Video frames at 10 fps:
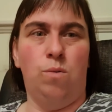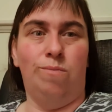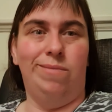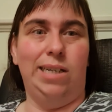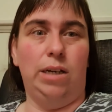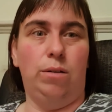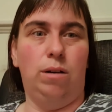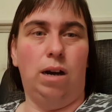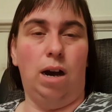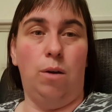no,
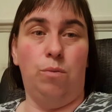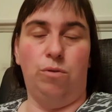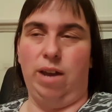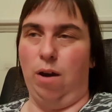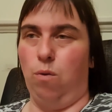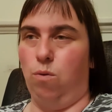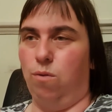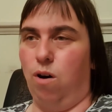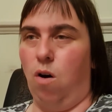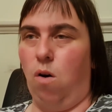I will get all
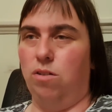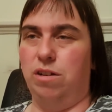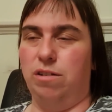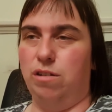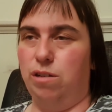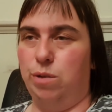hot and